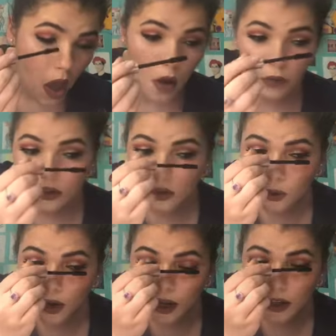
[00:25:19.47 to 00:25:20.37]
Which is
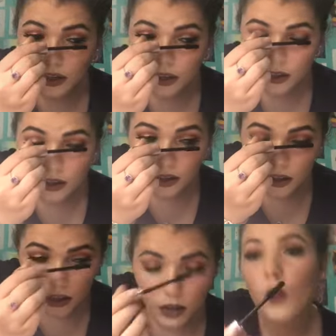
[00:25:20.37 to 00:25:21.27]
great.
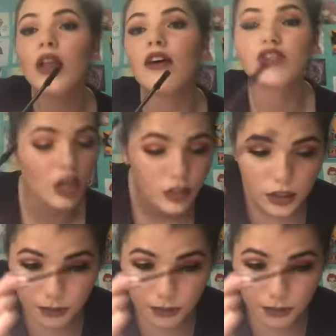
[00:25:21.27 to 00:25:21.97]
We love chunks.